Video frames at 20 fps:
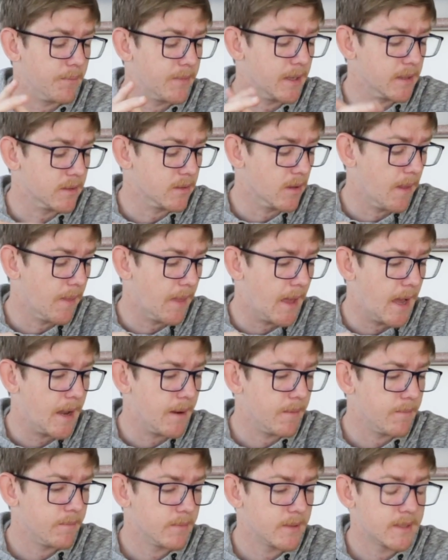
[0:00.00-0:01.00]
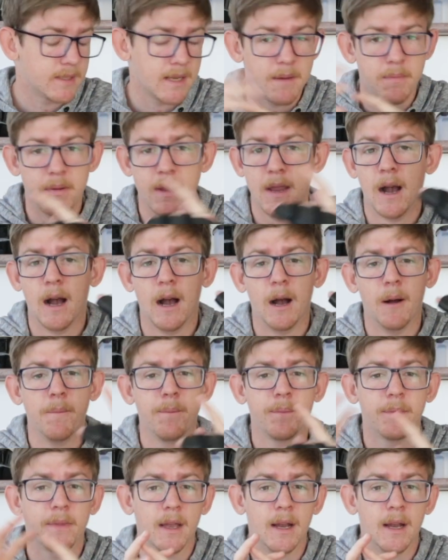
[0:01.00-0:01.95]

things like that. CPR,